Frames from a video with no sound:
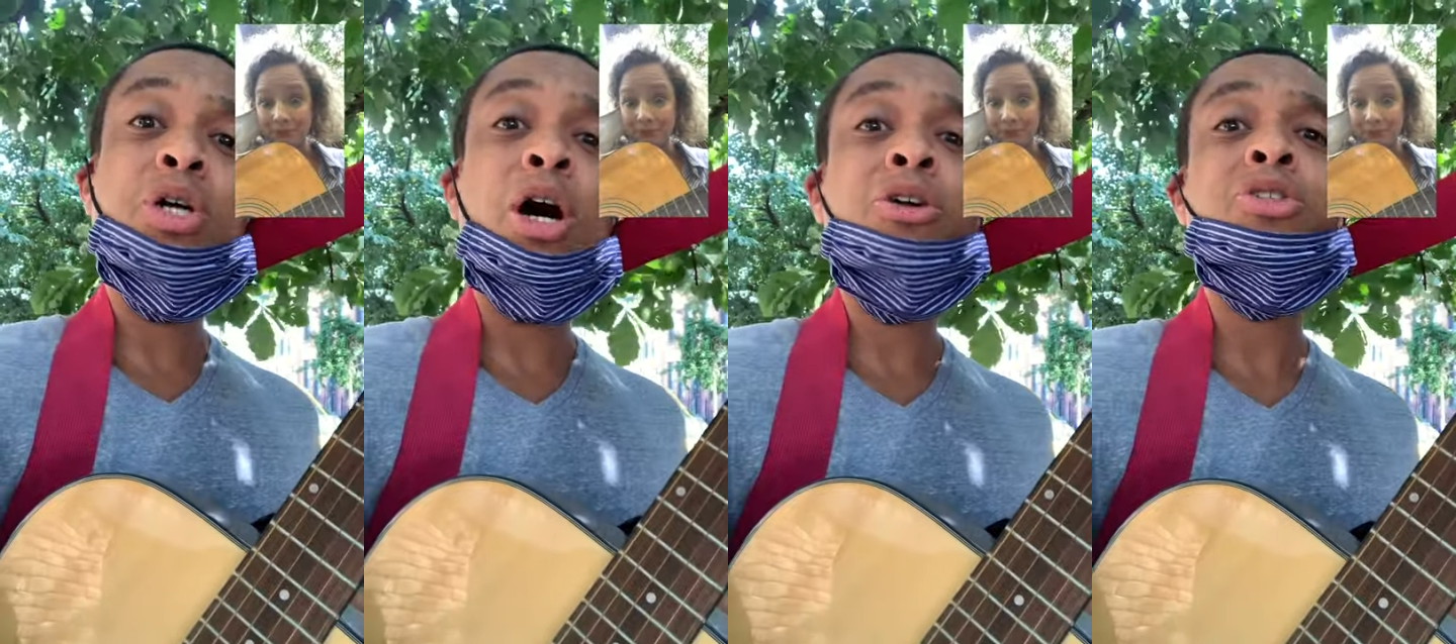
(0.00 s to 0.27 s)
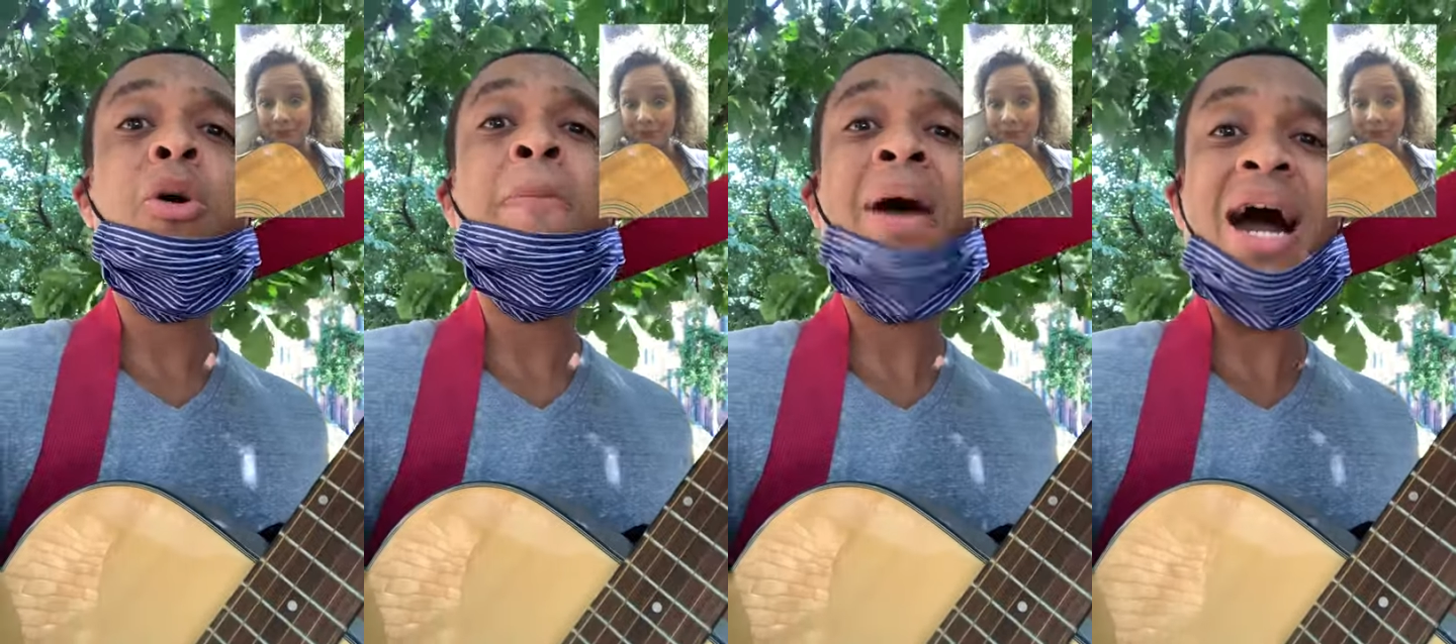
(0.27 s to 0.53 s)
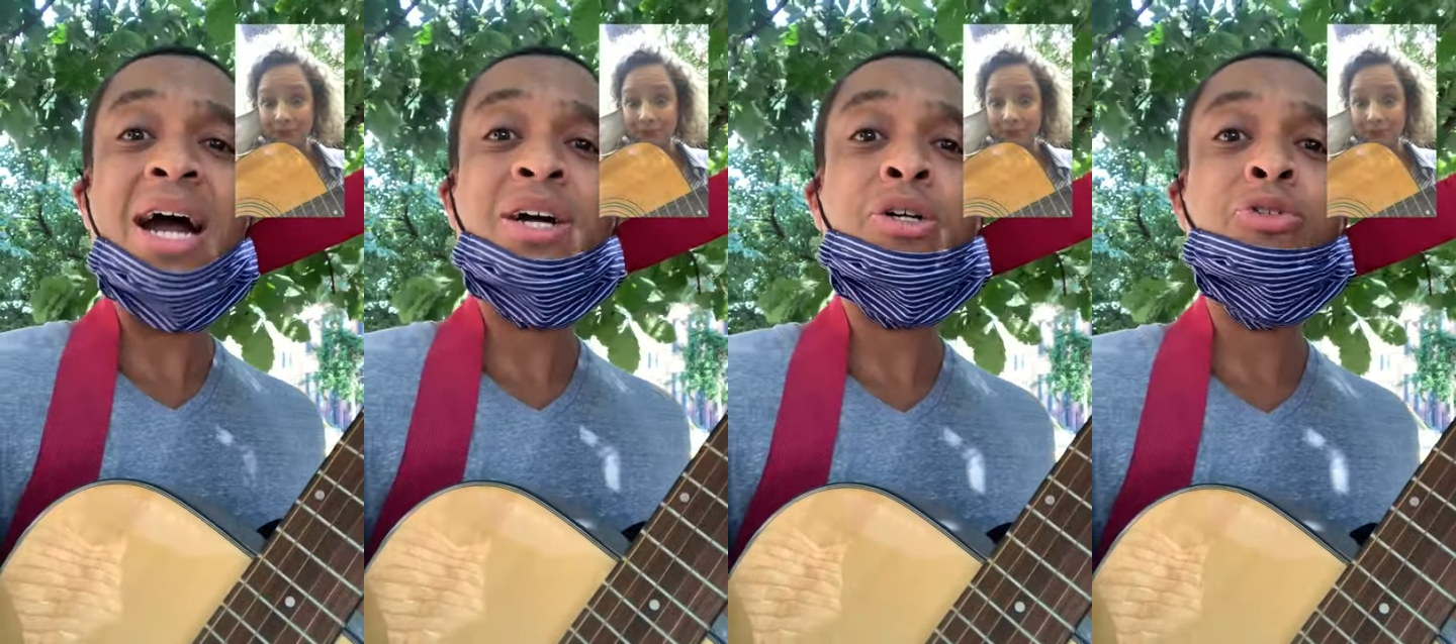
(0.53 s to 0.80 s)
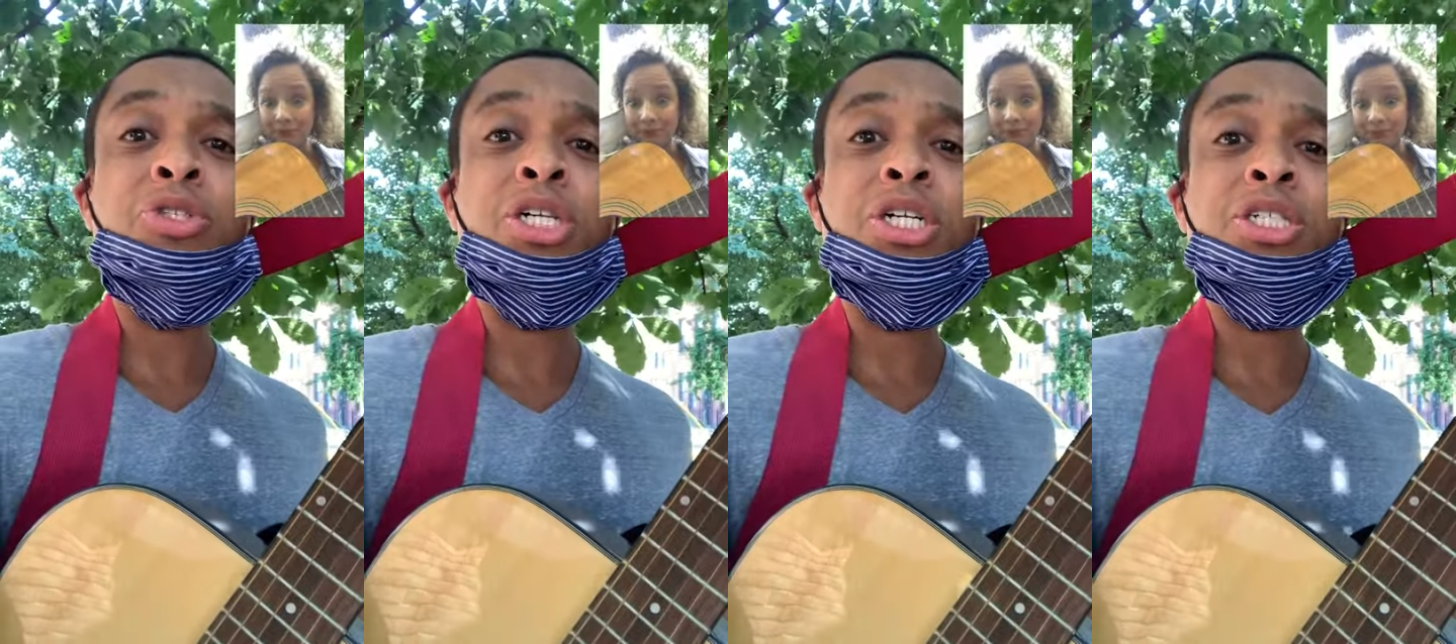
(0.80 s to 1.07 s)
Dolls on my
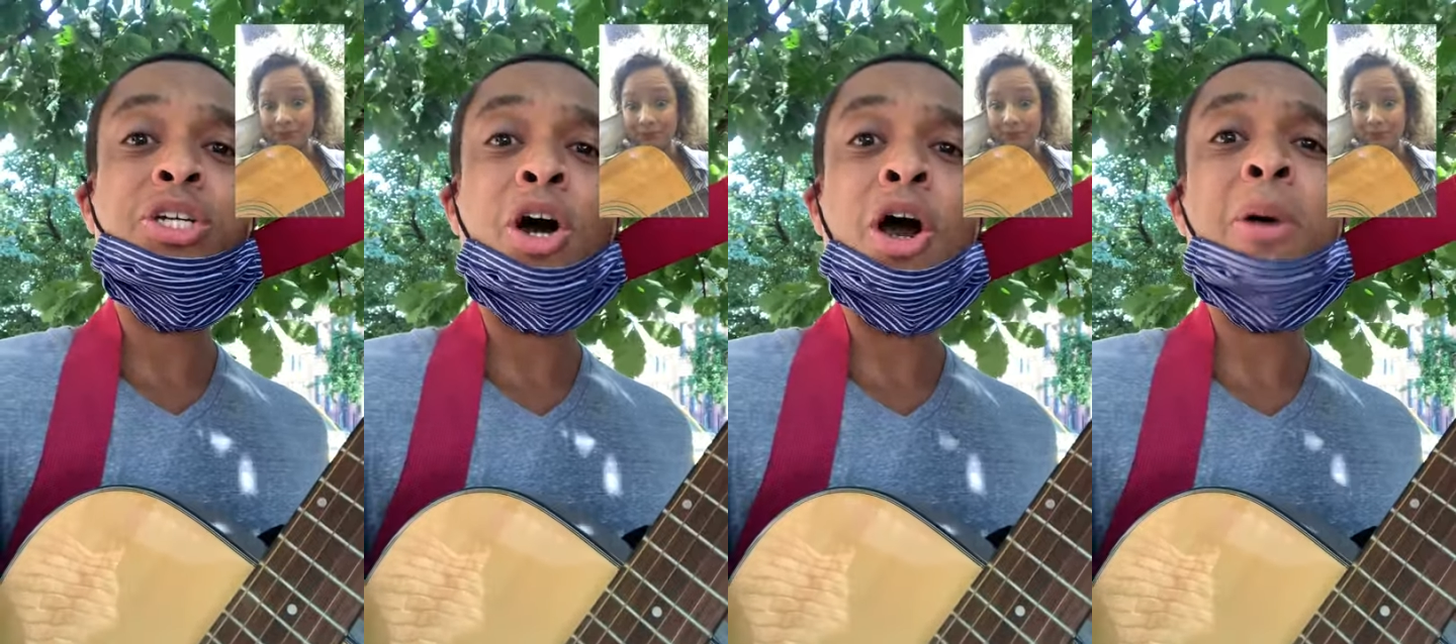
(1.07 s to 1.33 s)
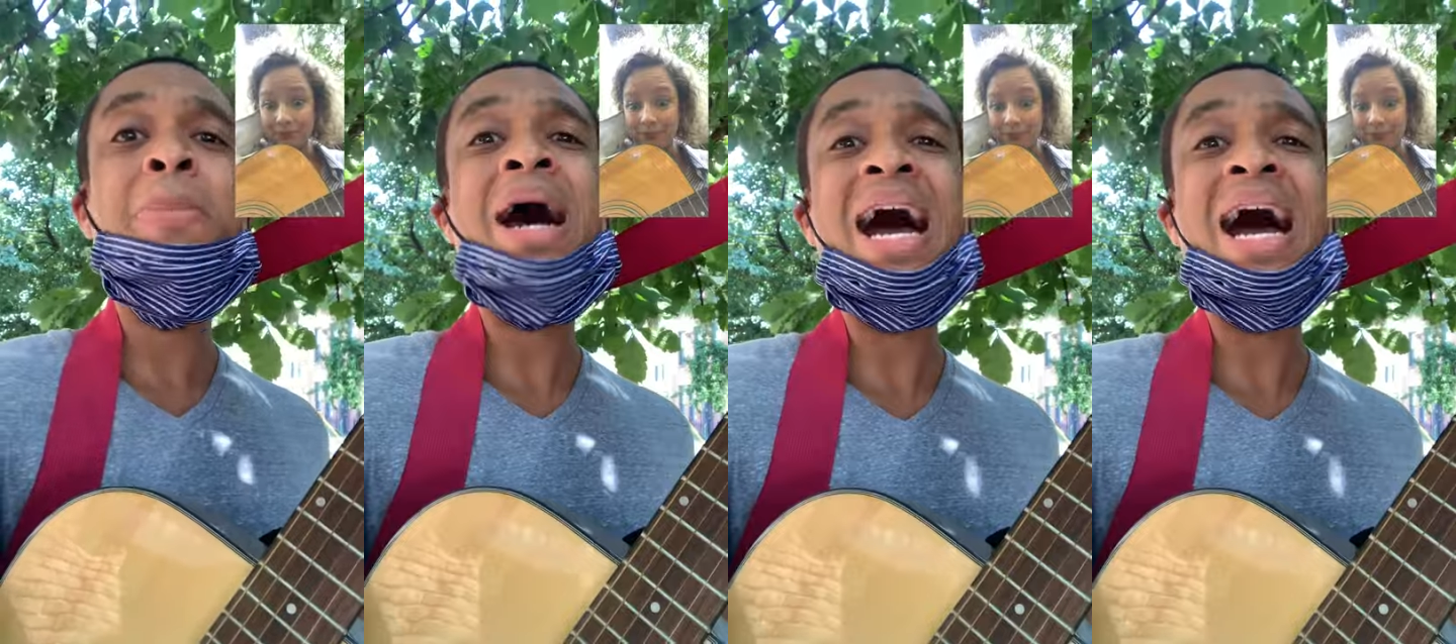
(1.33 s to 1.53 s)
acoustic guitar,